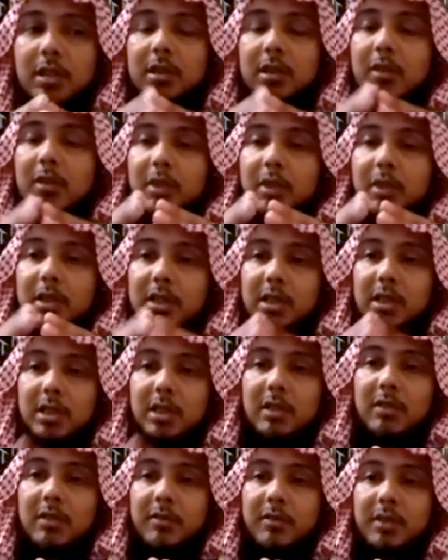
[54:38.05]
tafriq and
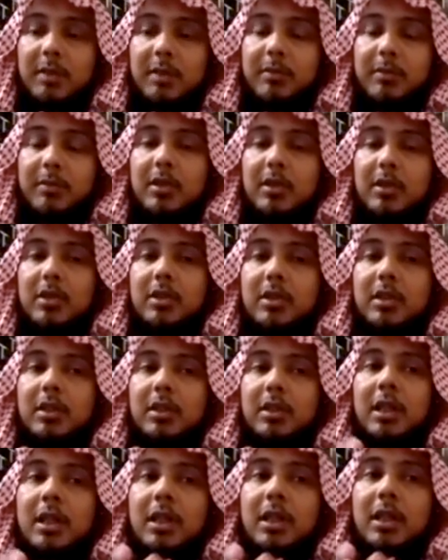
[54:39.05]
sihr of separation
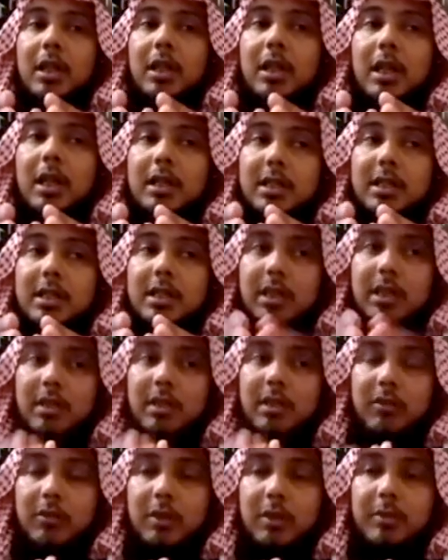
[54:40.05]
and sihr
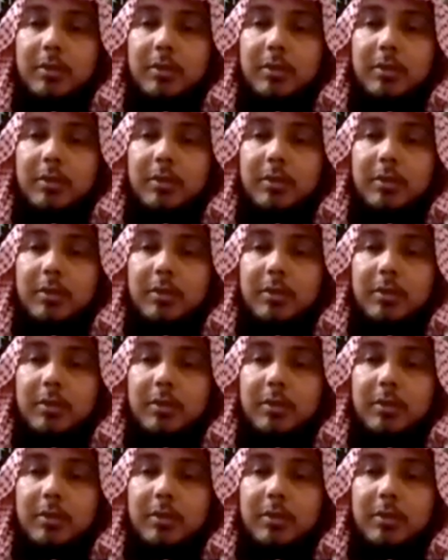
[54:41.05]
al-Rabt